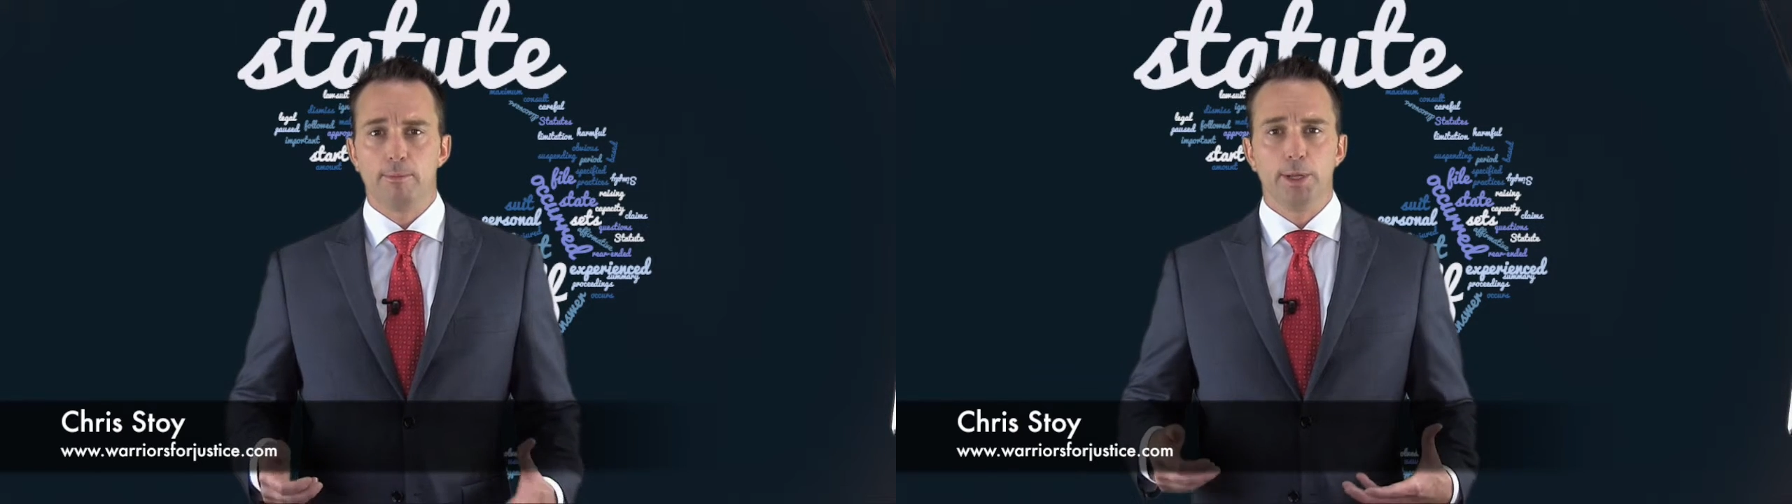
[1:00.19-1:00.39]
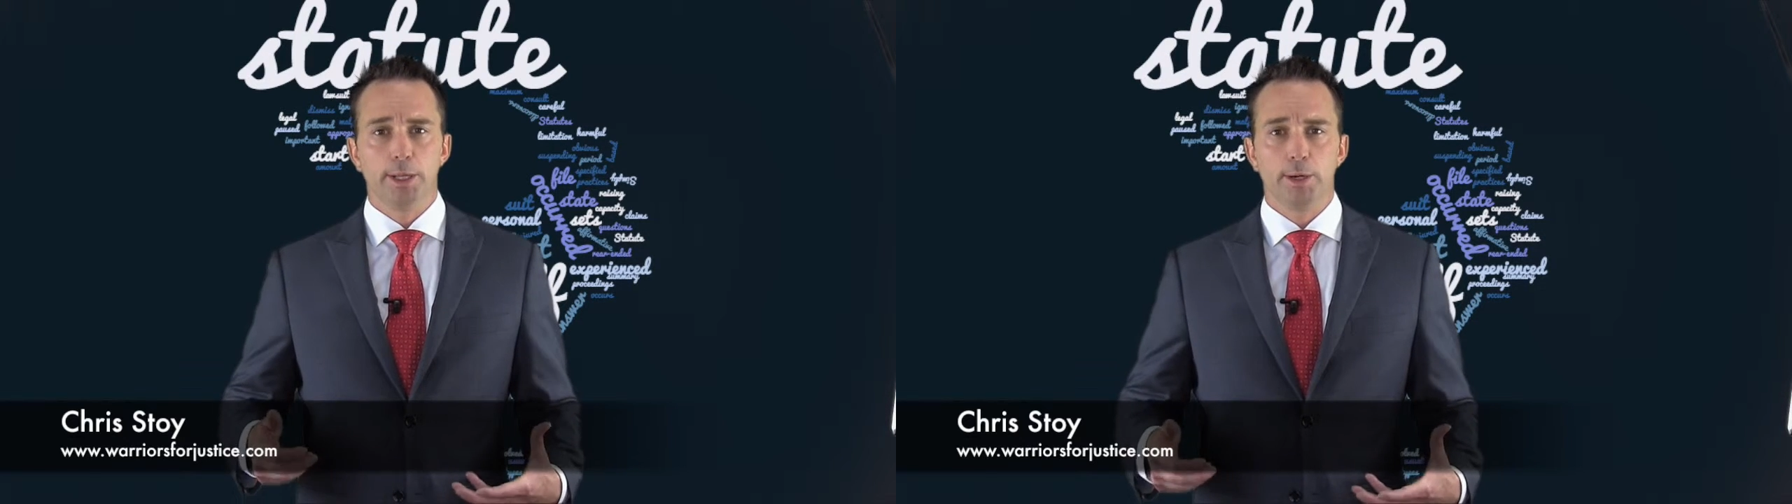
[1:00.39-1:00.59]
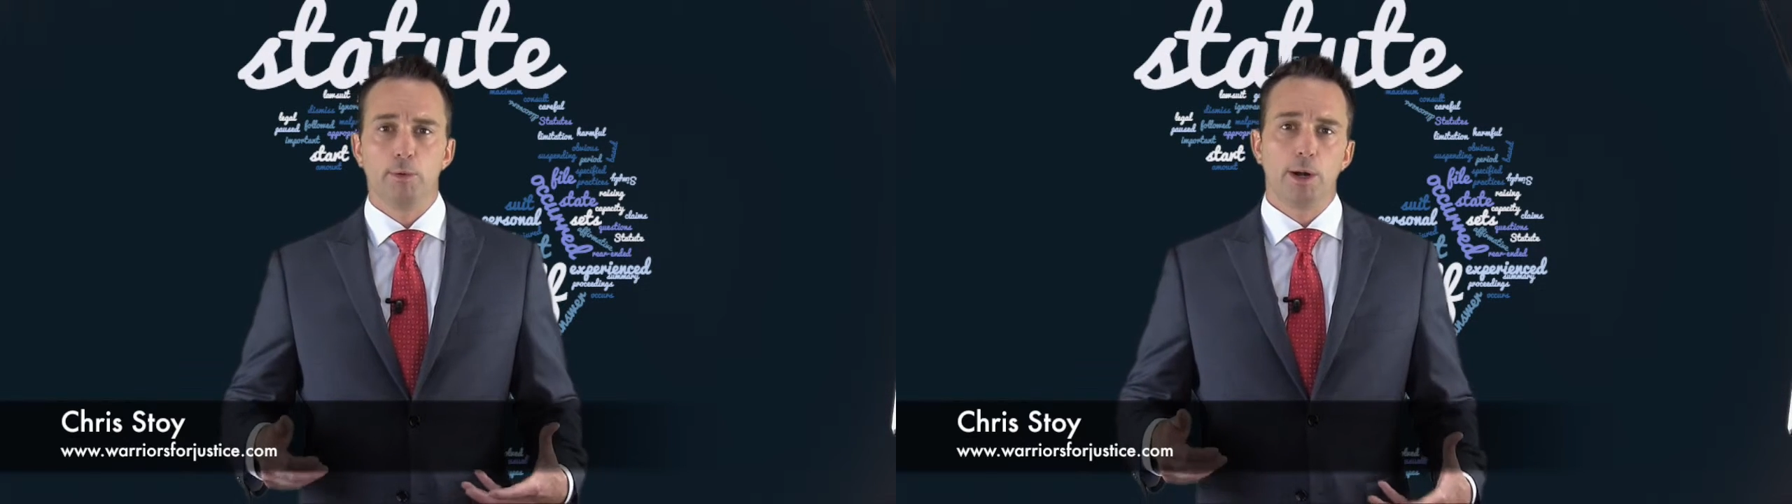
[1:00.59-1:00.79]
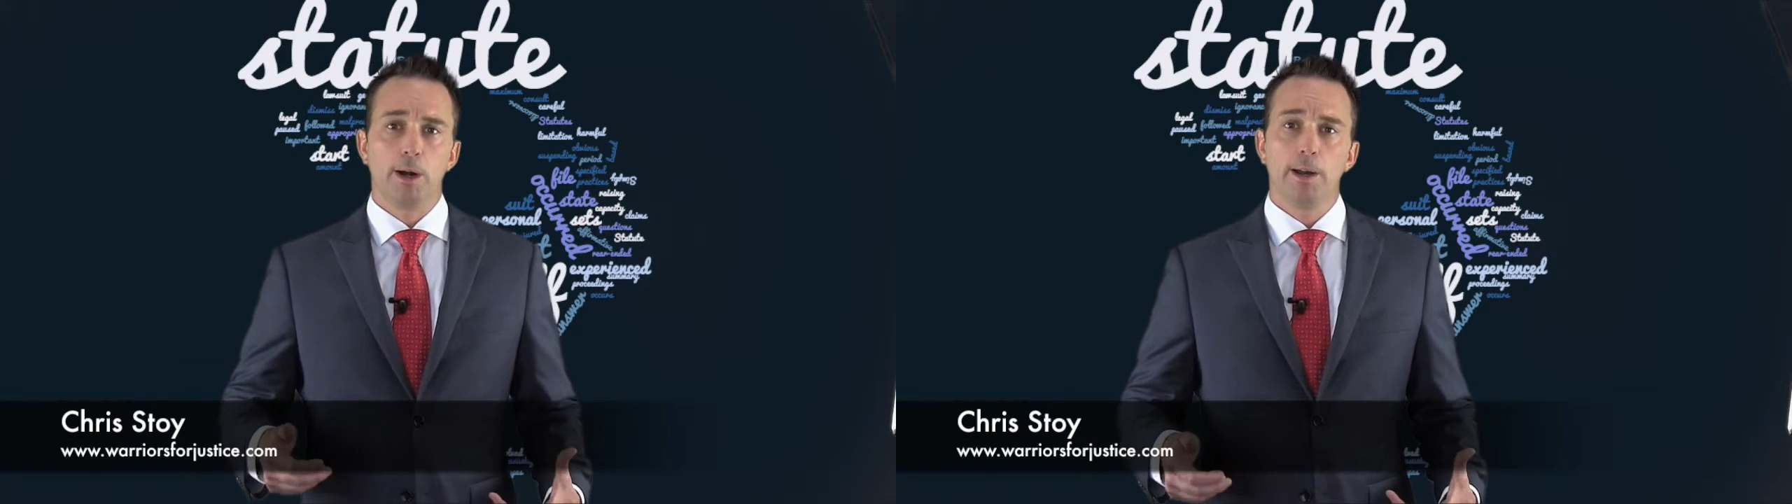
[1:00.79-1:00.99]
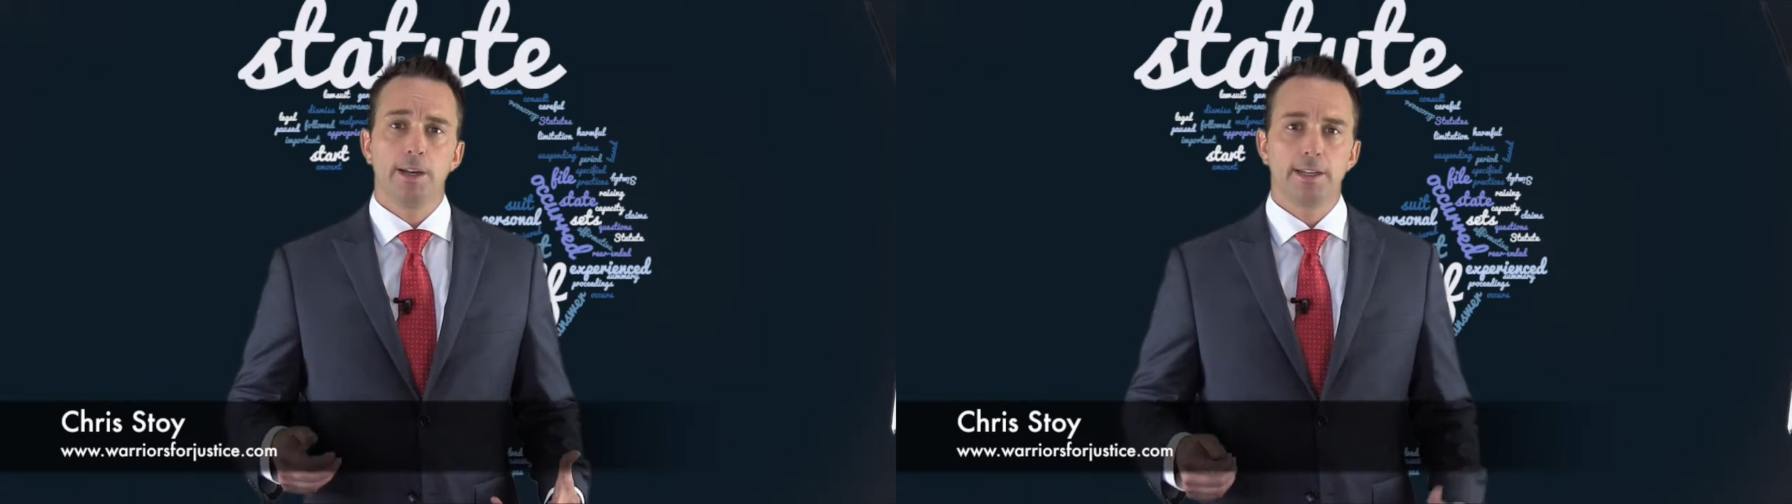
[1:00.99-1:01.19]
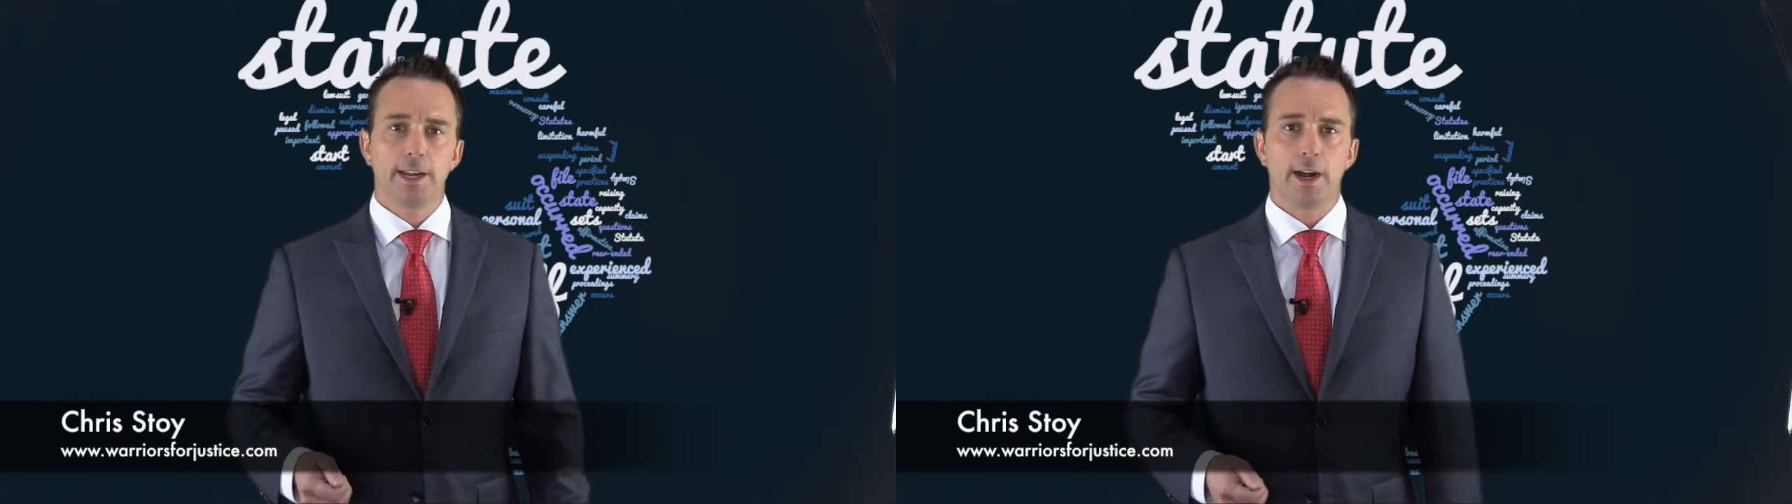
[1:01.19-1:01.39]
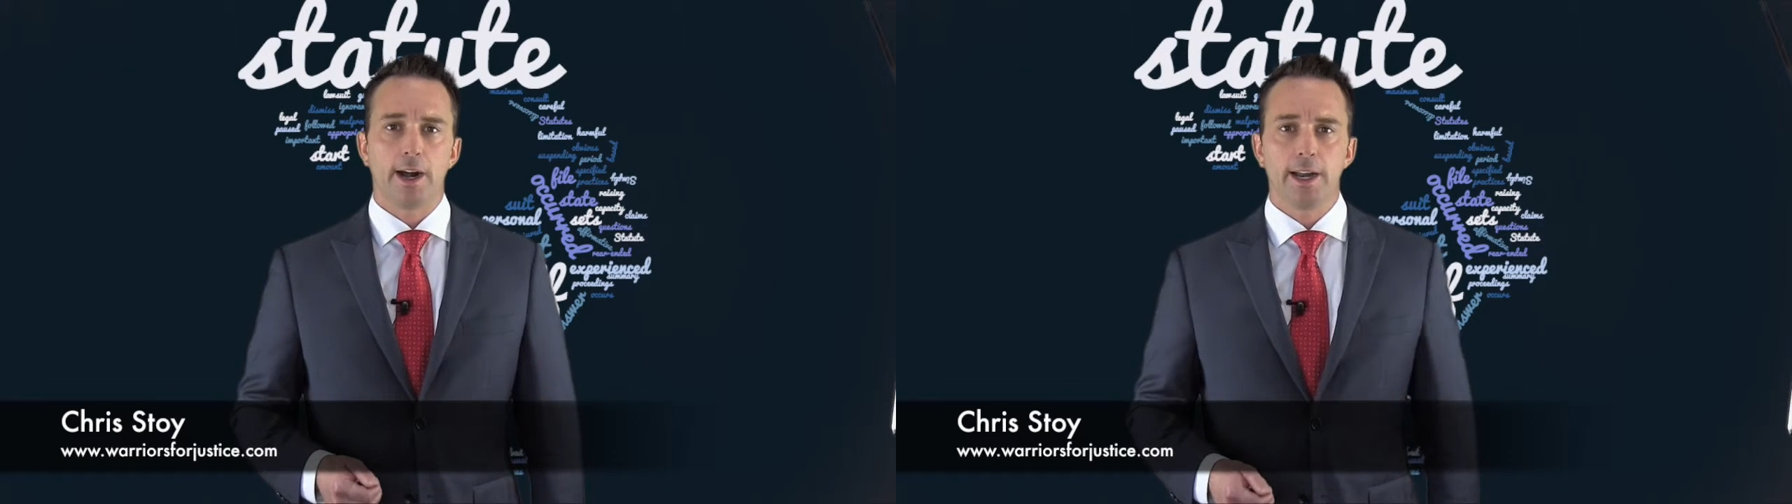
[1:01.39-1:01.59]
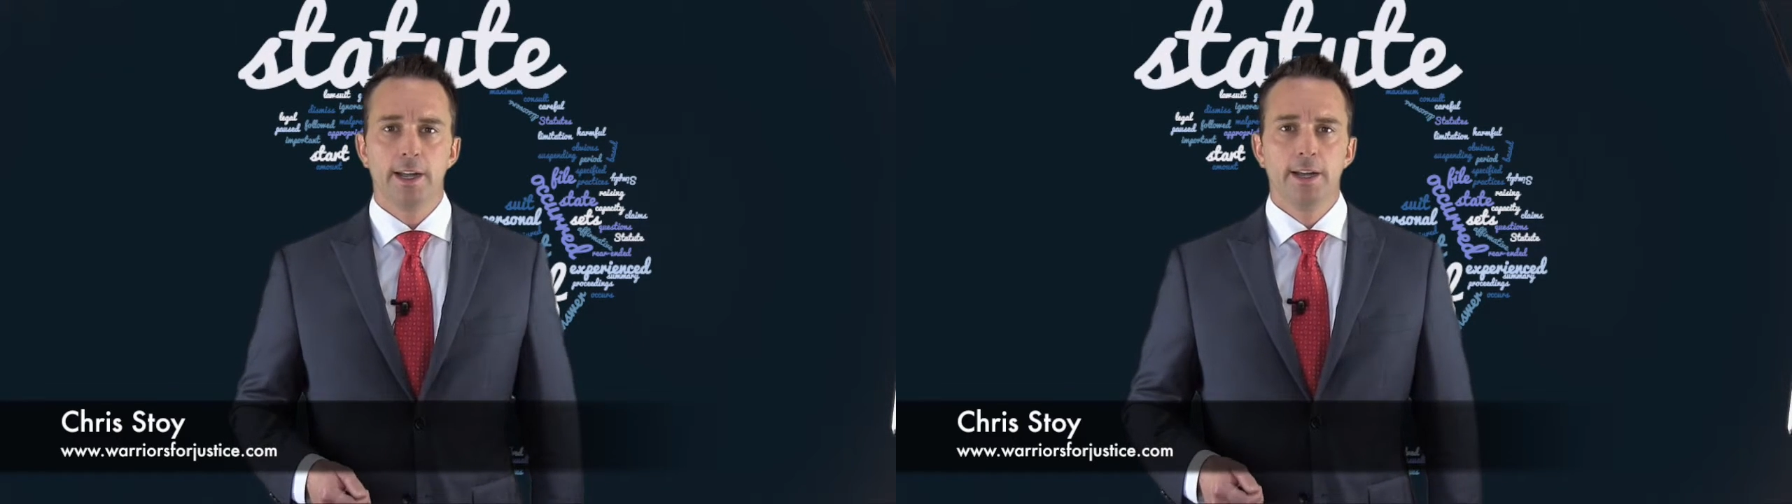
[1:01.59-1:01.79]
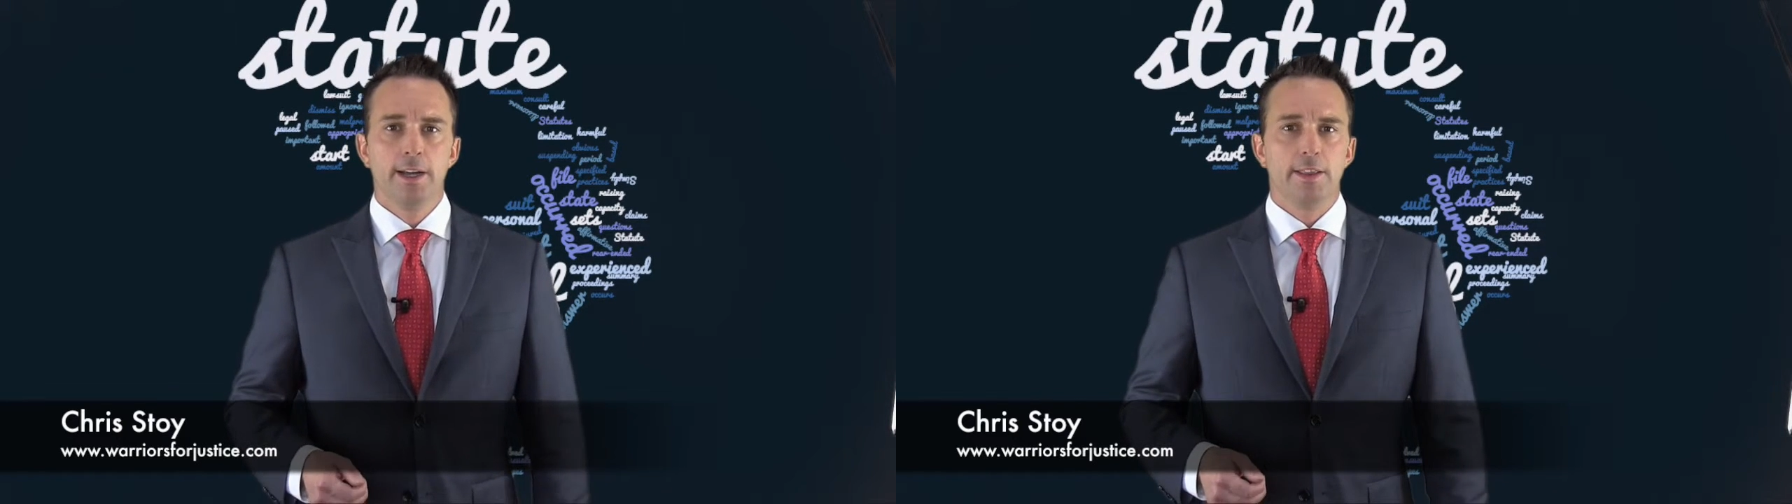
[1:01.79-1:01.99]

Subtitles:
Billy rear-ended Carrie,